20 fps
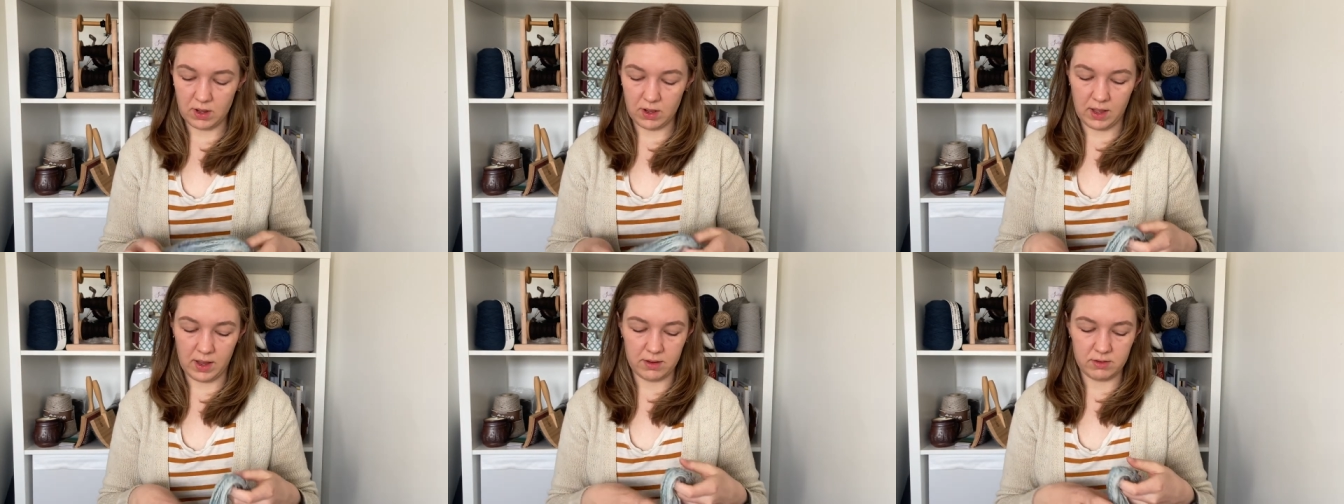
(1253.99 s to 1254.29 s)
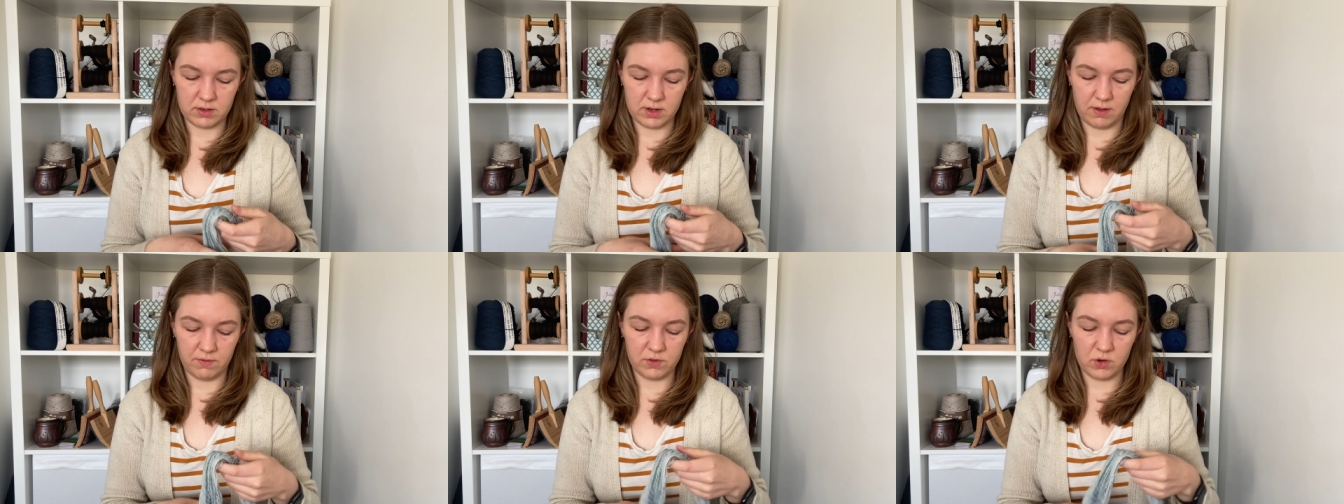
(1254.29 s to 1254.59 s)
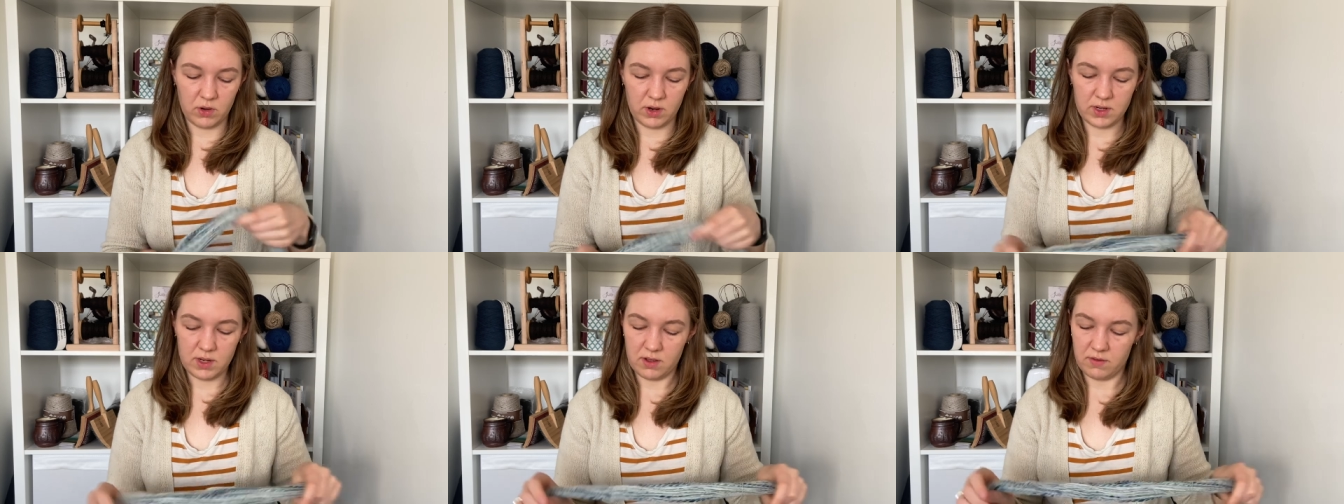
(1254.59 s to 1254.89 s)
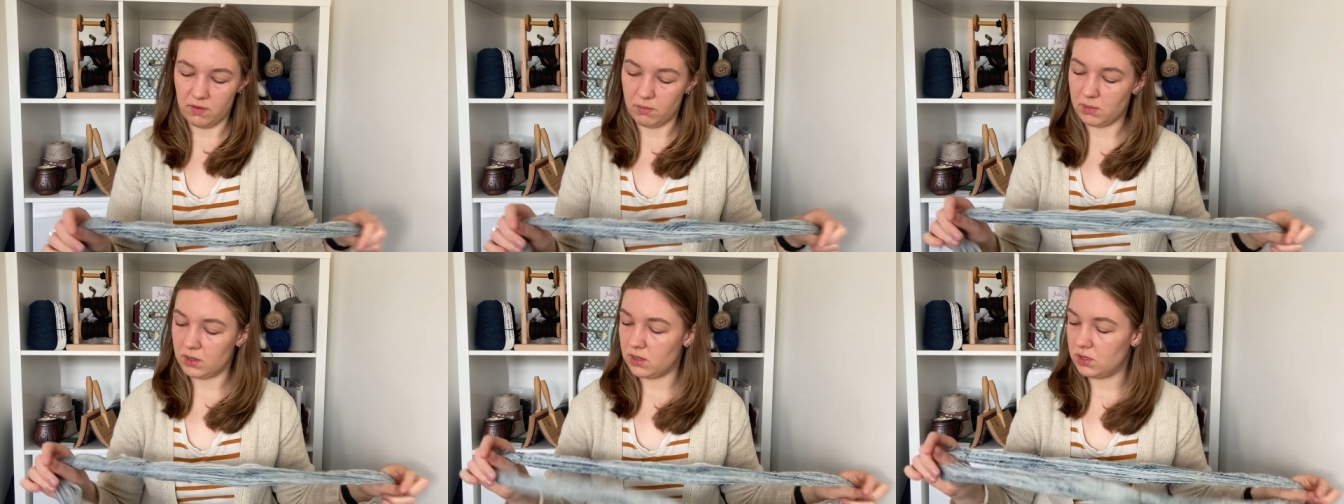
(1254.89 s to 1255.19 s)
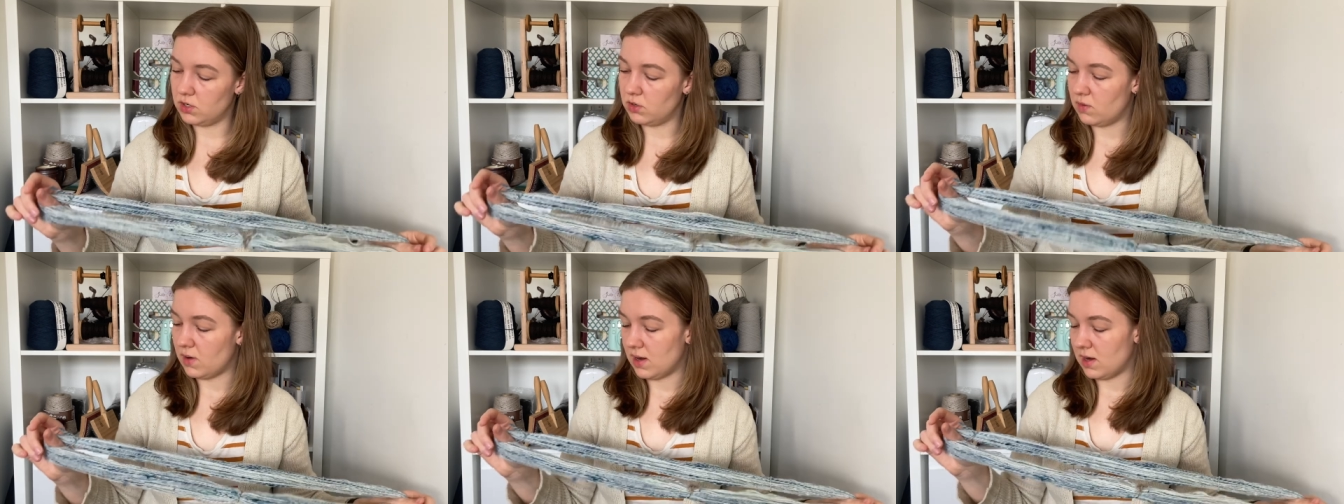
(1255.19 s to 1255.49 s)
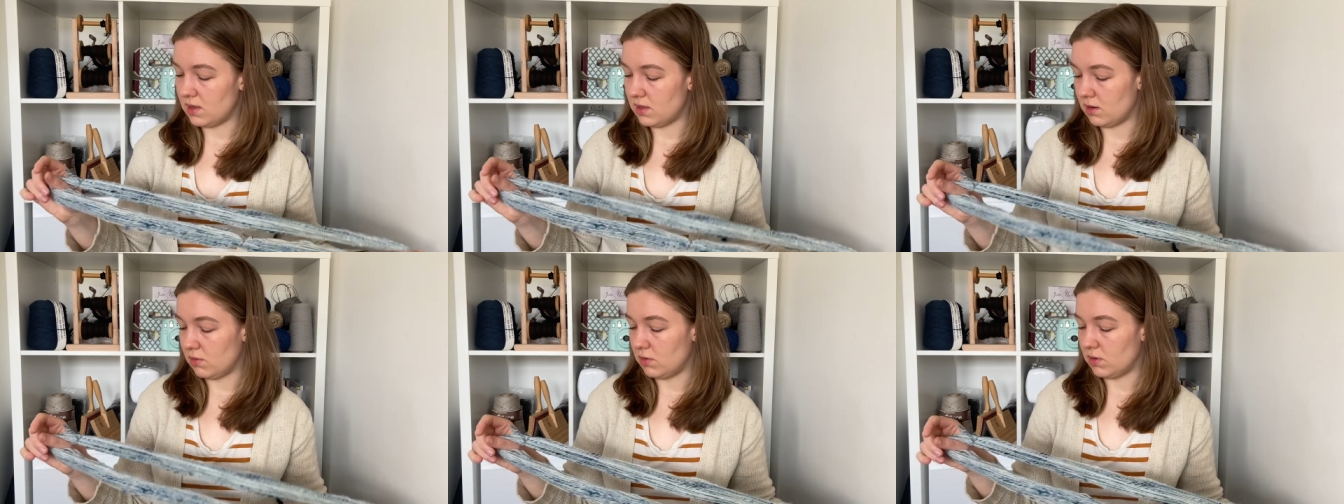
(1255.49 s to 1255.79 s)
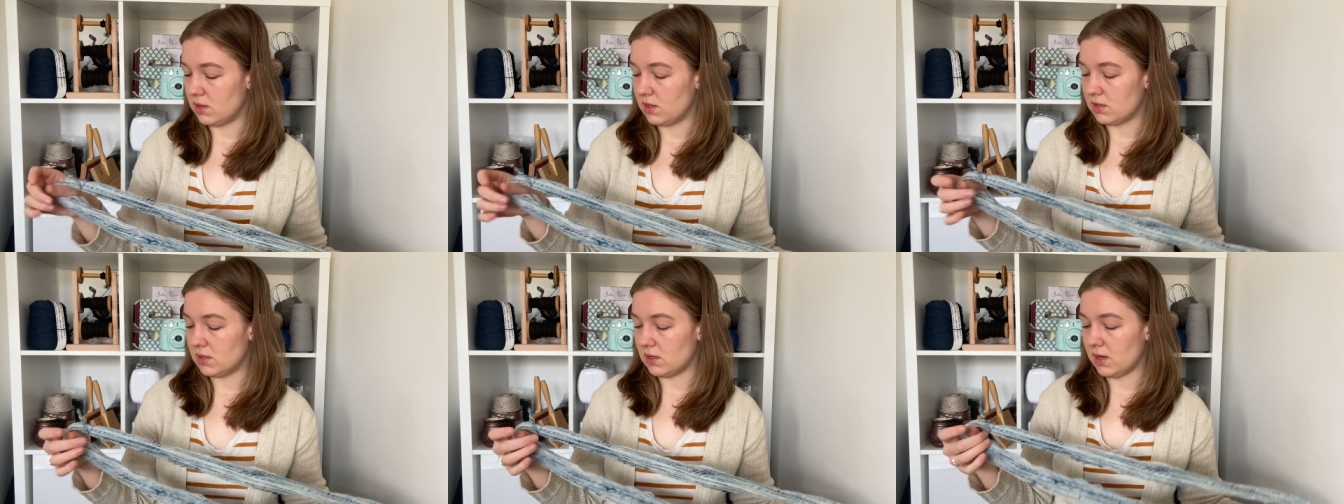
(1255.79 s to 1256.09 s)
I have no idea if I'm going to do anything with
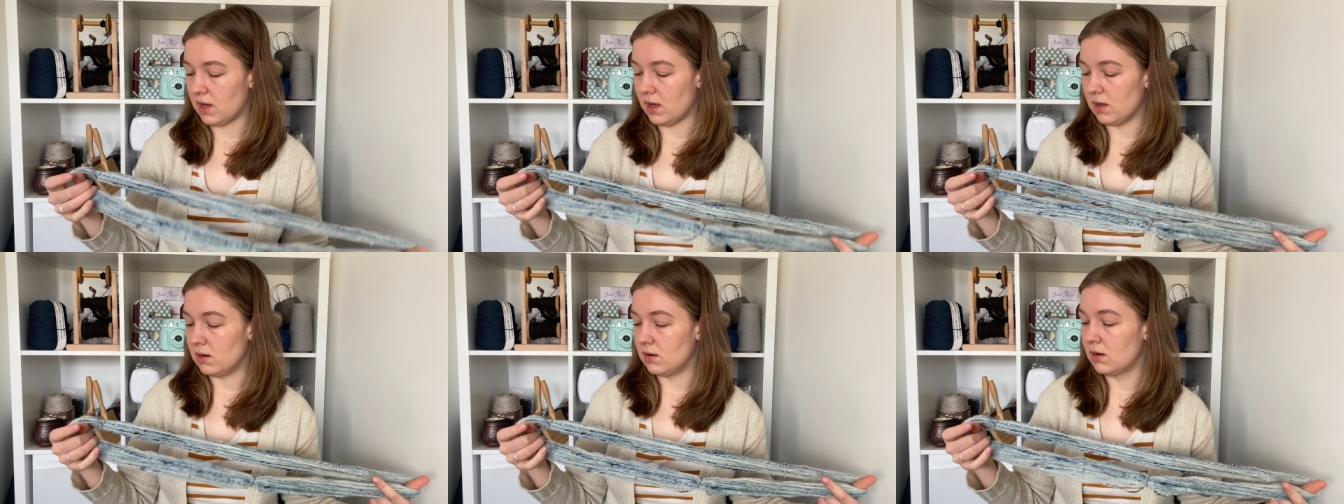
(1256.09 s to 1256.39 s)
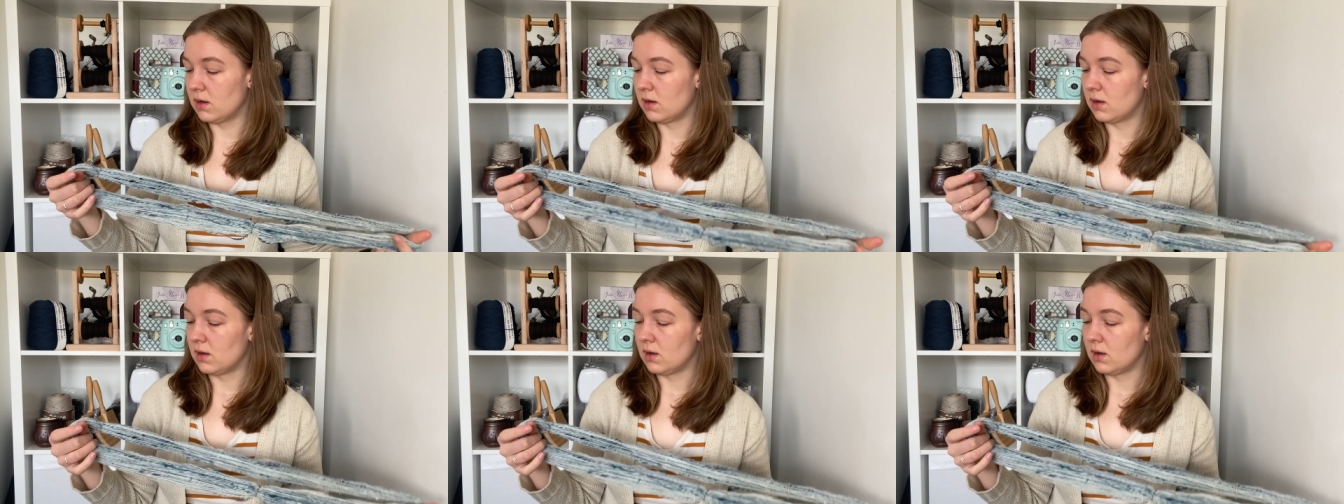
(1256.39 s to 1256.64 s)
this again.